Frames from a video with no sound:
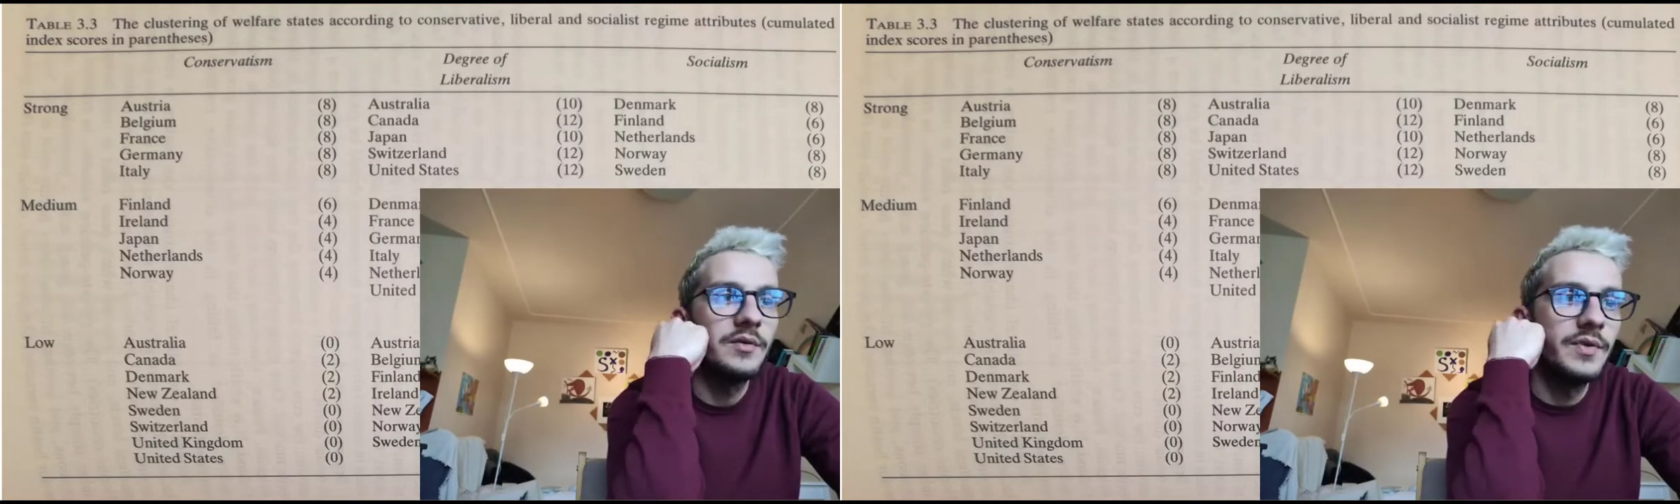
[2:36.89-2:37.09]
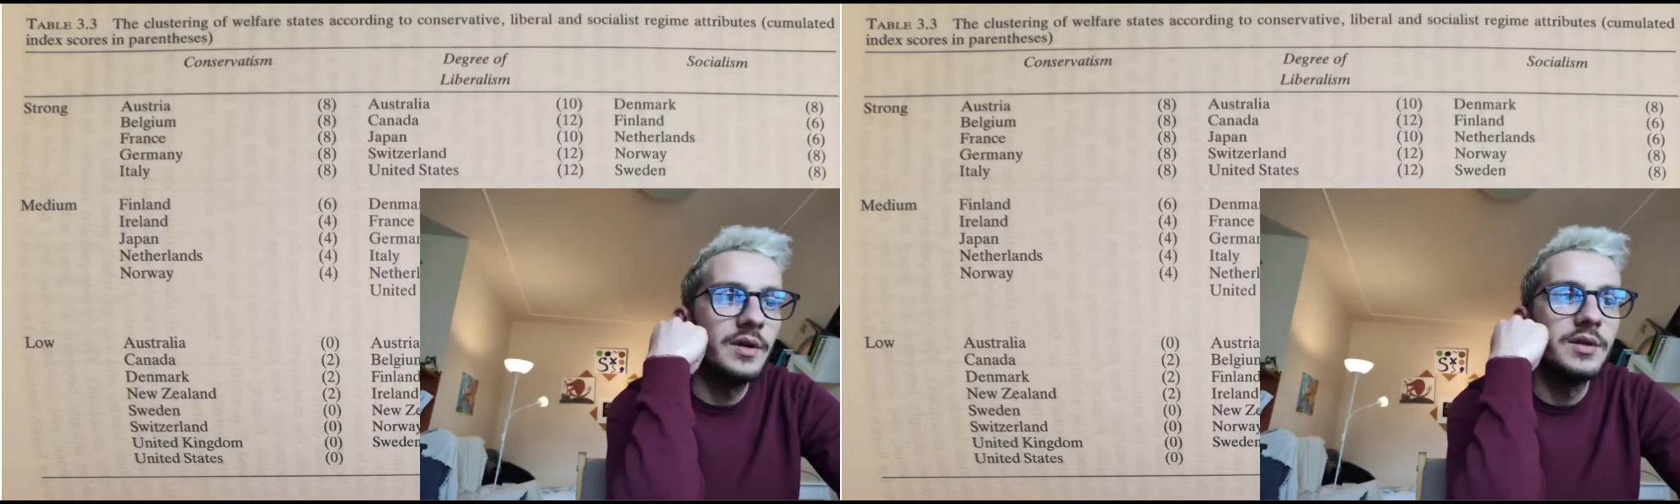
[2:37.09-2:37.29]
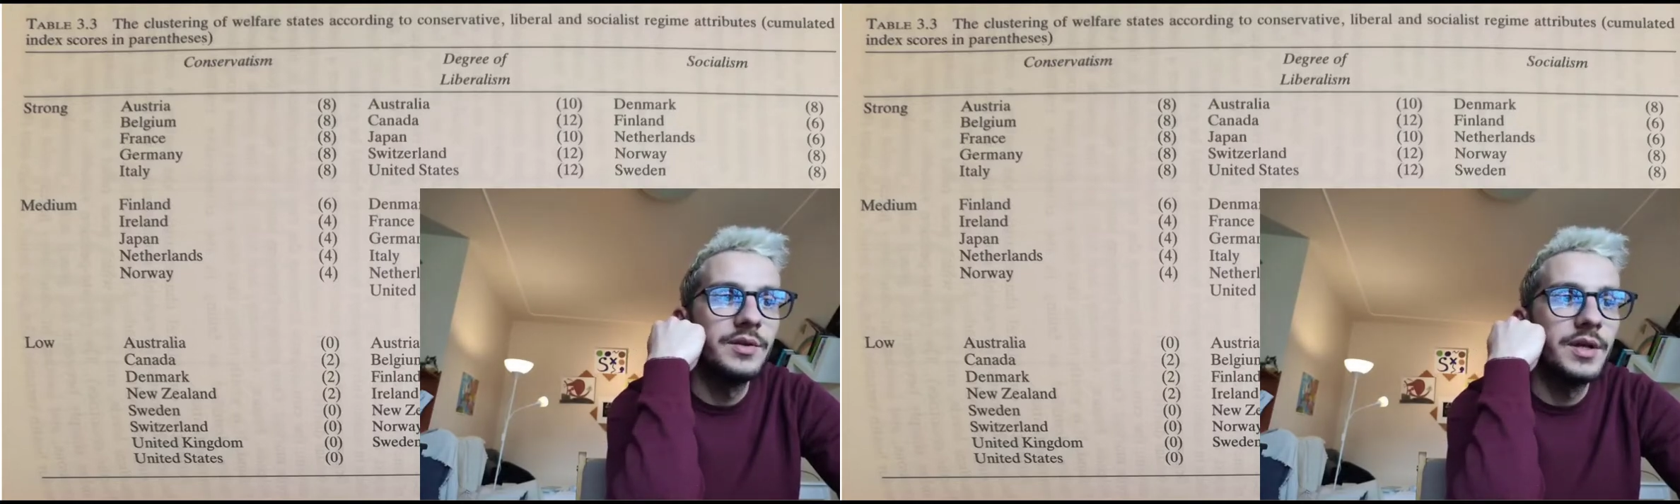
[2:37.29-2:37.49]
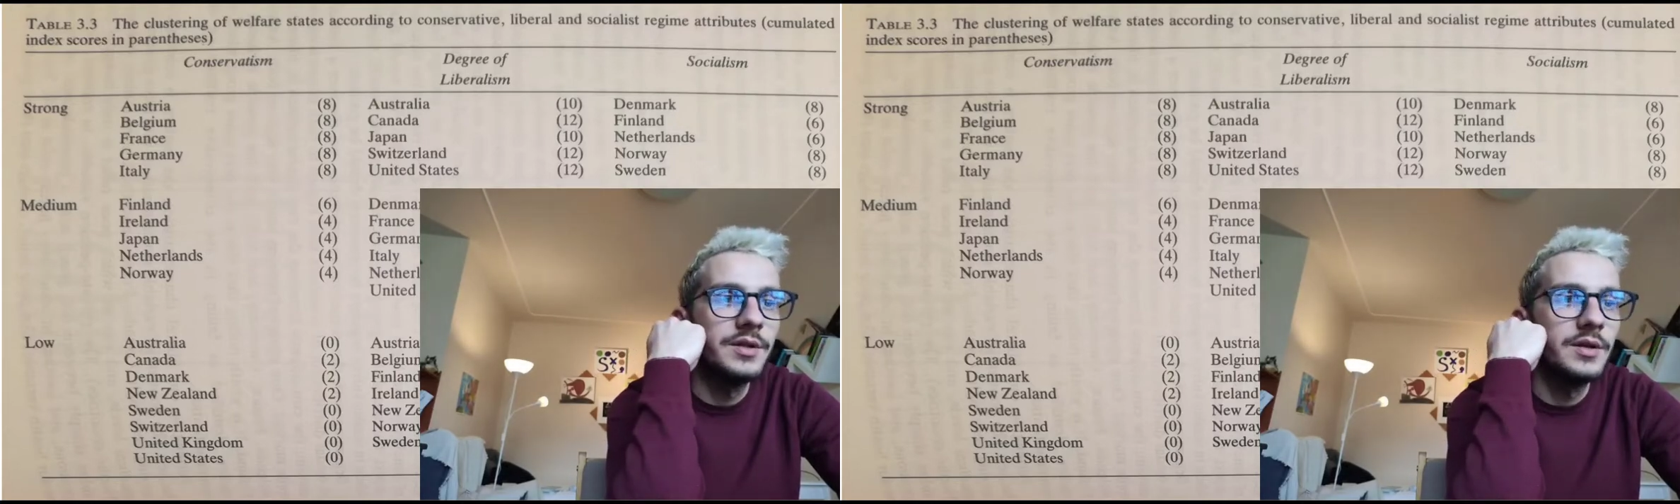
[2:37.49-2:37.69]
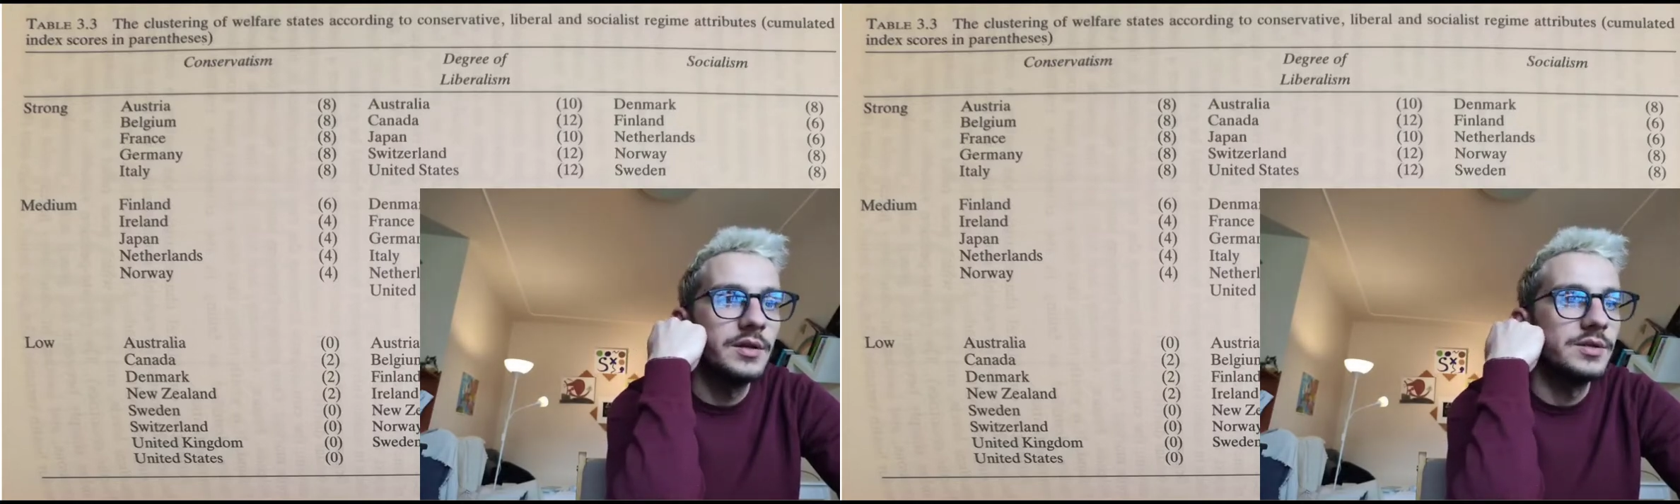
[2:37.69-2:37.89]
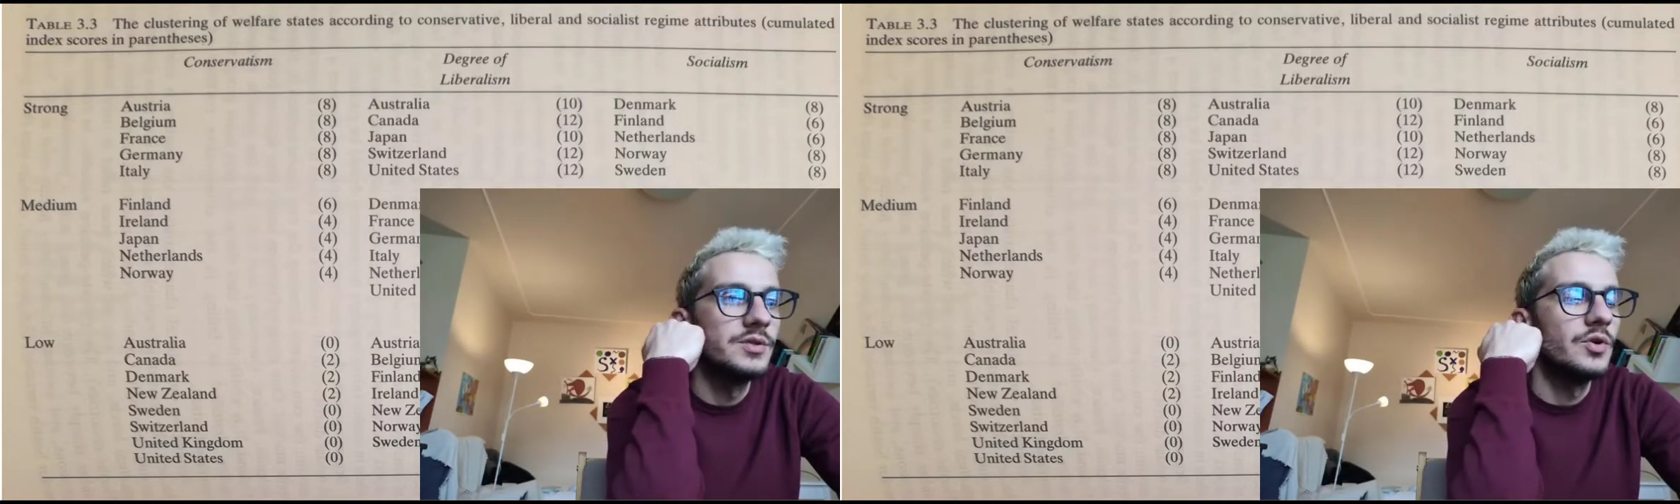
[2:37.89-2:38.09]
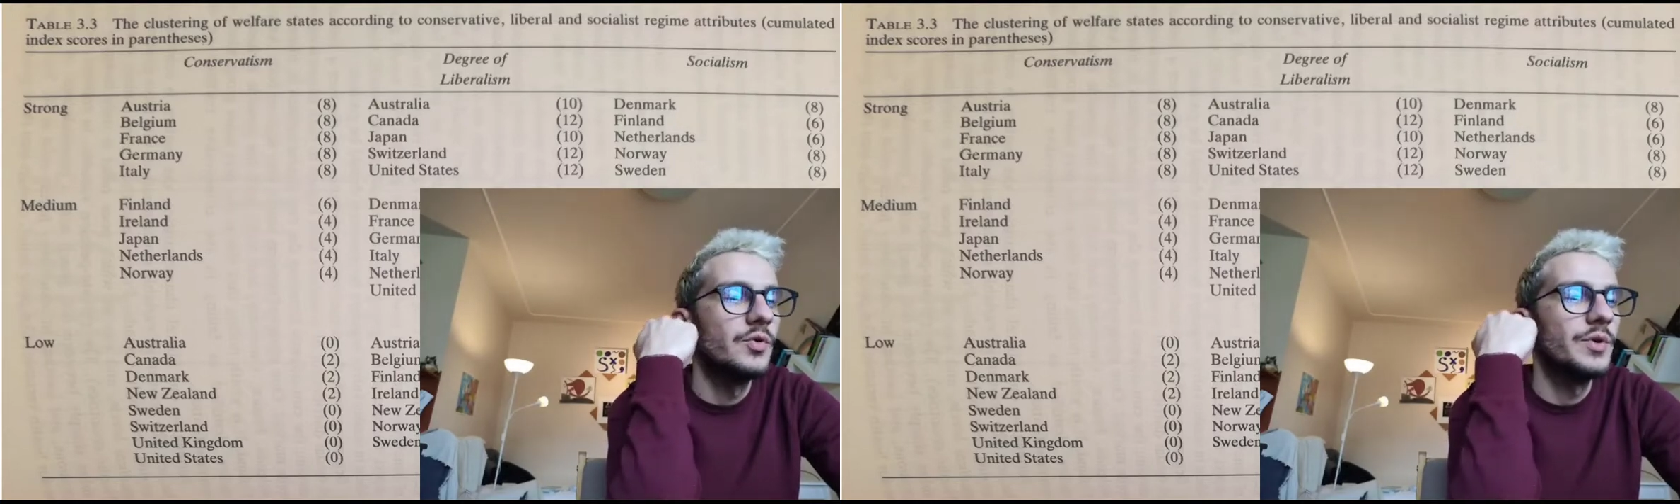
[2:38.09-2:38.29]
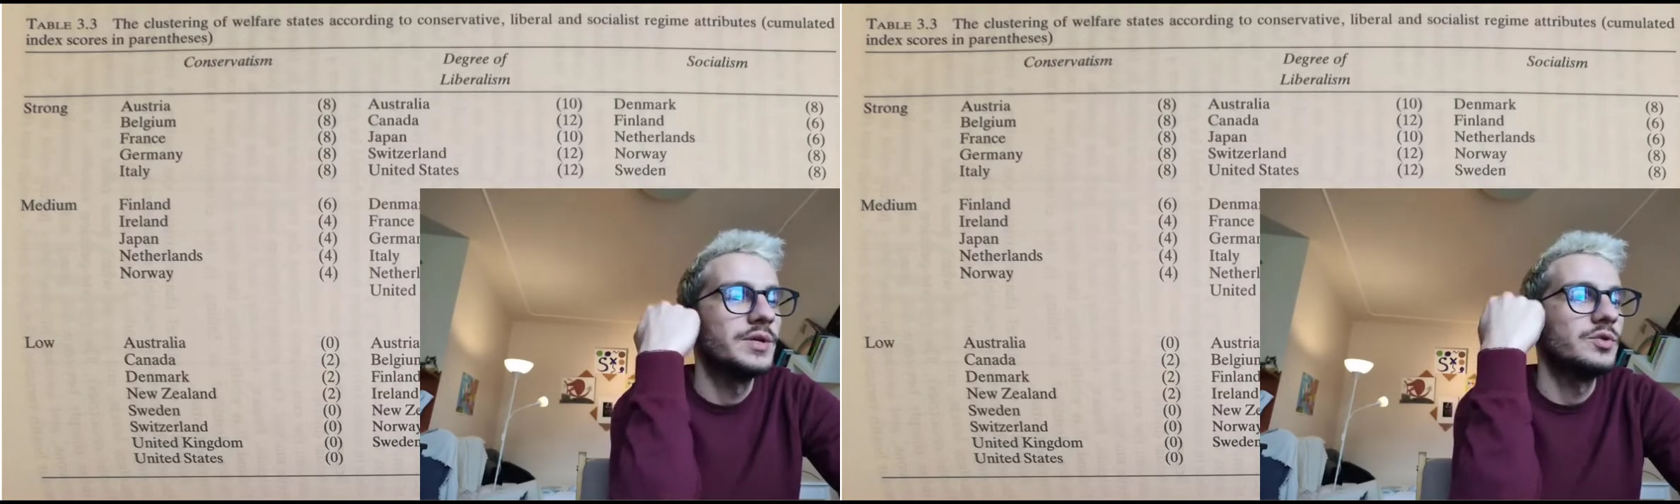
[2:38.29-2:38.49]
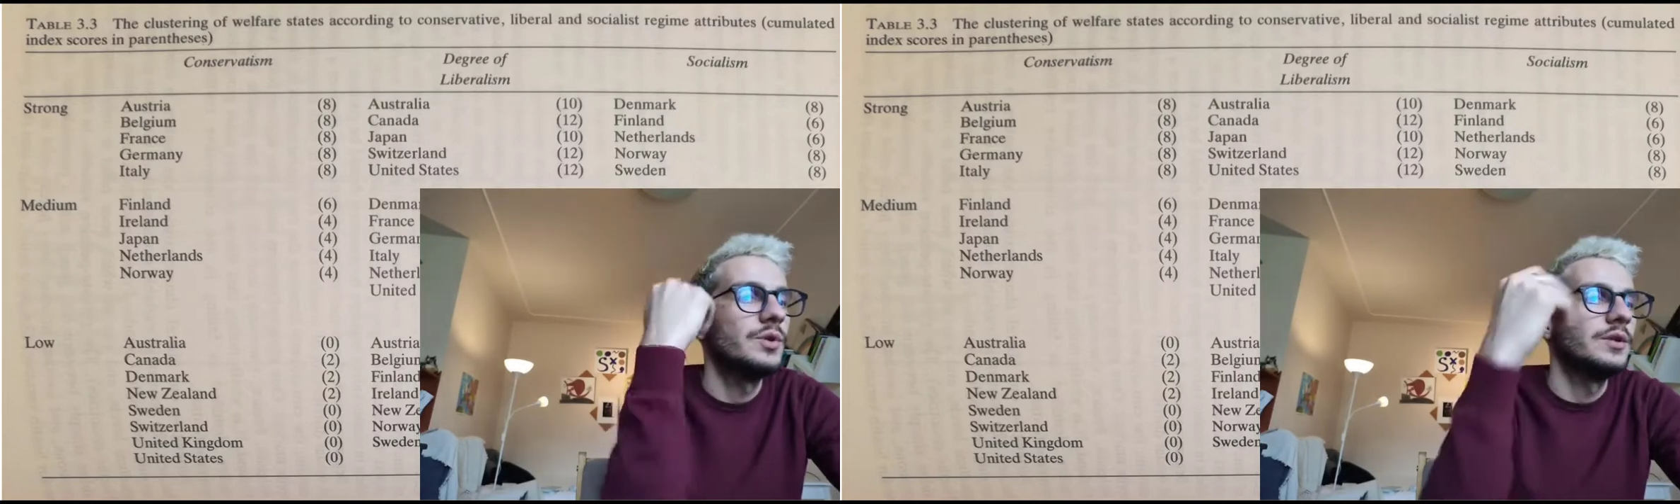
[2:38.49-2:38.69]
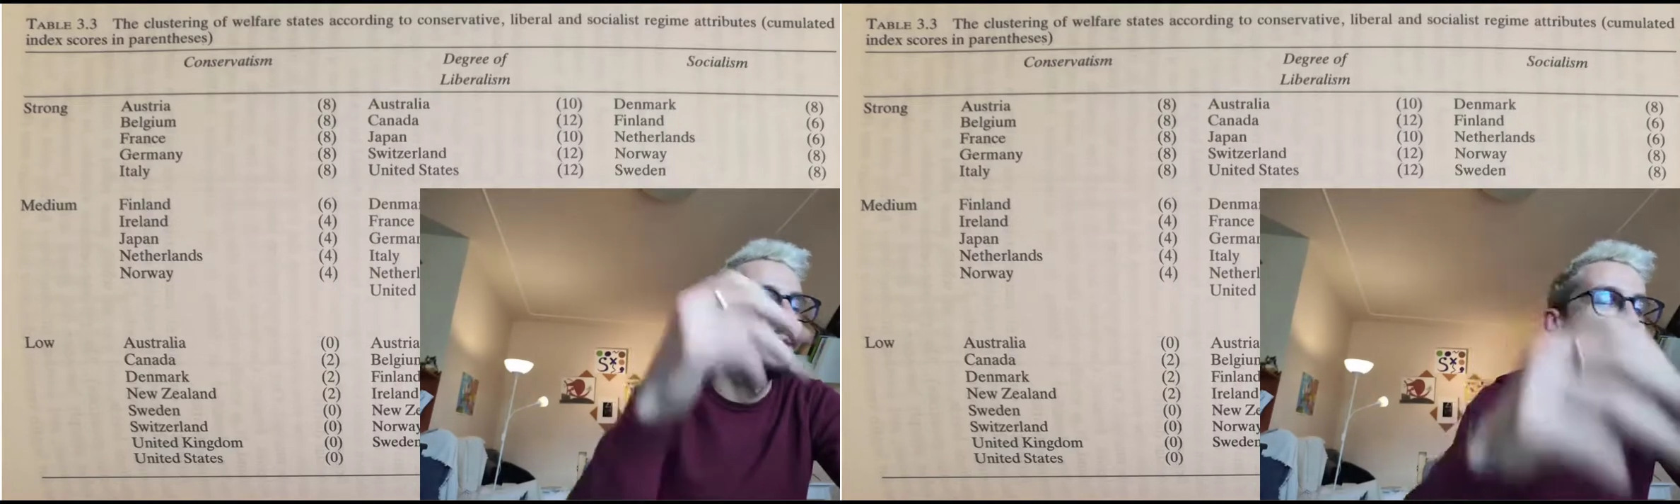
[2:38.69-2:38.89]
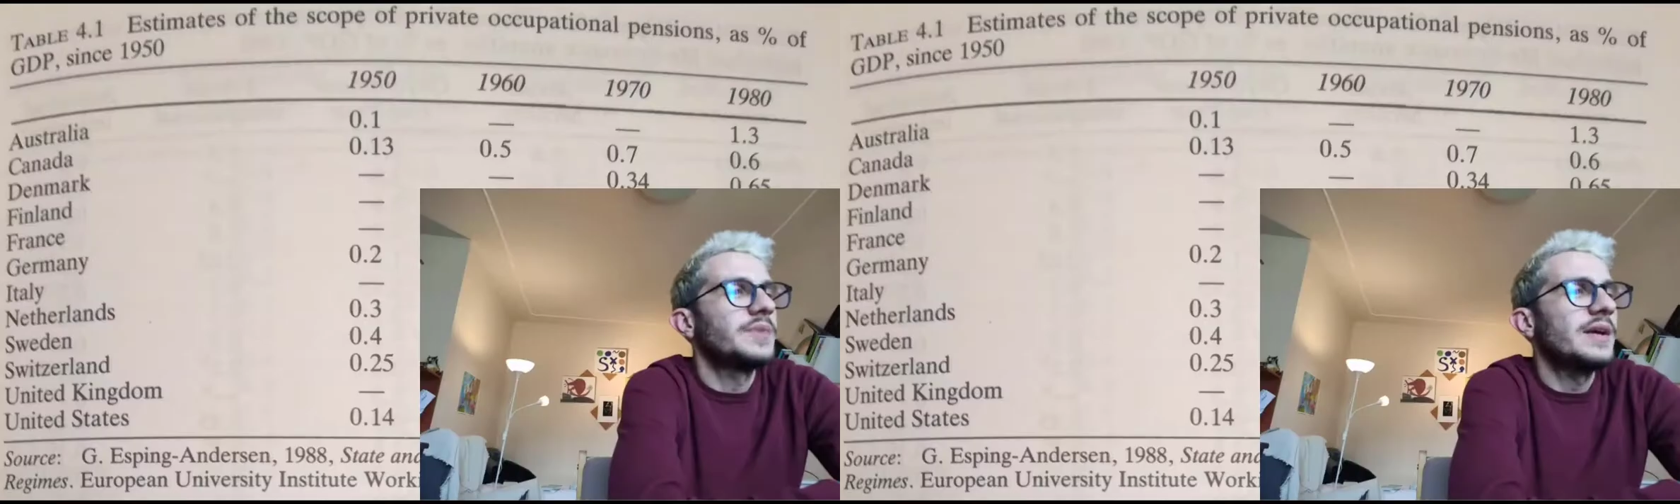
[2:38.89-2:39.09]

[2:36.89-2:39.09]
Finland, Netherlands, Norway, Sweden.